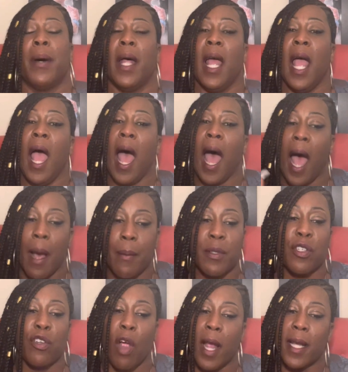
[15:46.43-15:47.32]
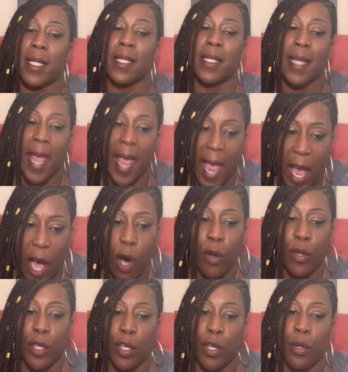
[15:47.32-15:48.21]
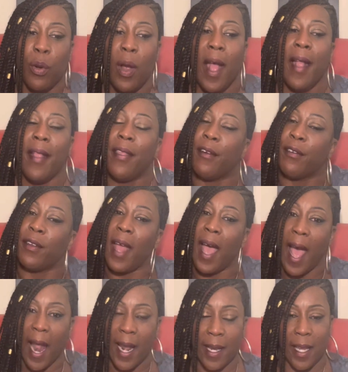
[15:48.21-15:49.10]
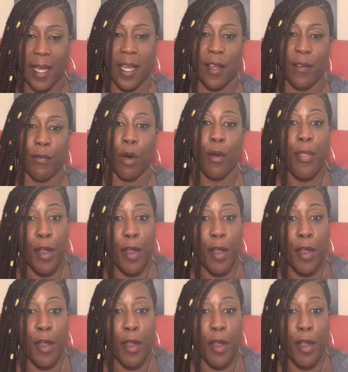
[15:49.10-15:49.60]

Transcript: But I'm trying to tell you, they're not evil.